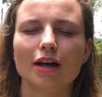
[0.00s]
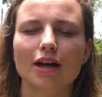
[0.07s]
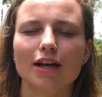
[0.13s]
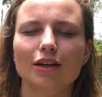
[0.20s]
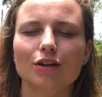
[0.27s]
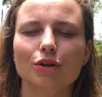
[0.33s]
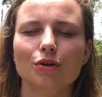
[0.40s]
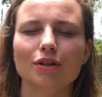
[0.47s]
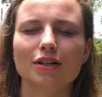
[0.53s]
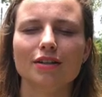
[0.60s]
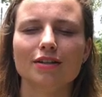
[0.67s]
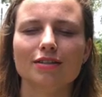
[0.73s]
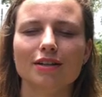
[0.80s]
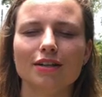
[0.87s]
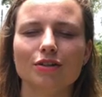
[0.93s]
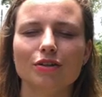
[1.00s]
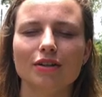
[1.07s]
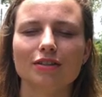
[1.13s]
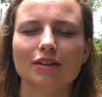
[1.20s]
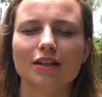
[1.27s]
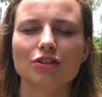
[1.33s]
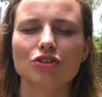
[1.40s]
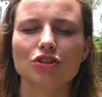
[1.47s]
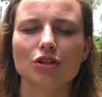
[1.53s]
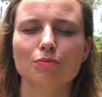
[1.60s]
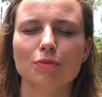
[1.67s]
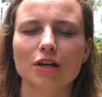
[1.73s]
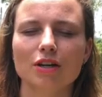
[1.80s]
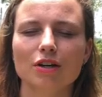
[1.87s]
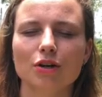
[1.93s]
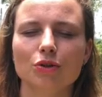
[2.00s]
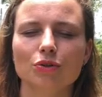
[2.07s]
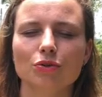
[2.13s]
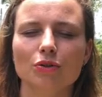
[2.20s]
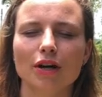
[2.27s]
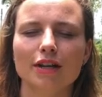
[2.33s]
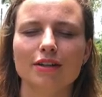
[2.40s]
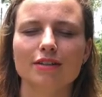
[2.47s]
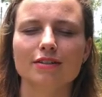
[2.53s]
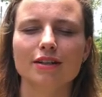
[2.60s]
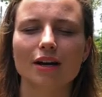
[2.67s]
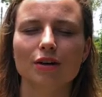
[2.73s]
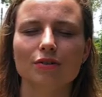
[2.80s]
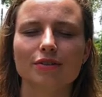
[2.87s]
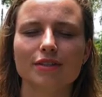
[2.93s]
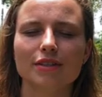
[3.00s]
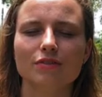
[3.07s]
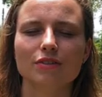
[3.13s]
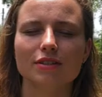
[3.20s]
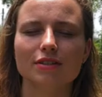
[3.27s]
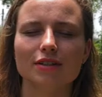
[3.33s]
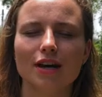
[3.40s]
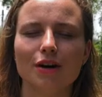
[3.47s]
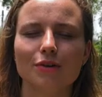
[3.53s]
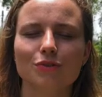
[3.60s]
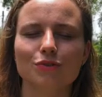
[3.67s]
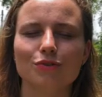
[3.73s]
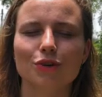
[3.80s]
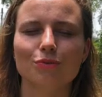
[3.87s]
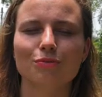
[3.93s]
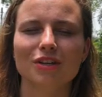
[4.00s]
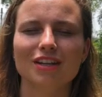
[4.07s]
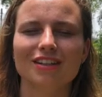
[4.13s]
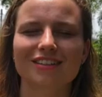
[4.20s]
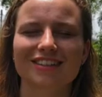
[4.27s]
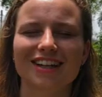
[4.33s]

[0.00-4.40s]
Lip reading: And notice that your attention may go to any sounds, even sounds from me.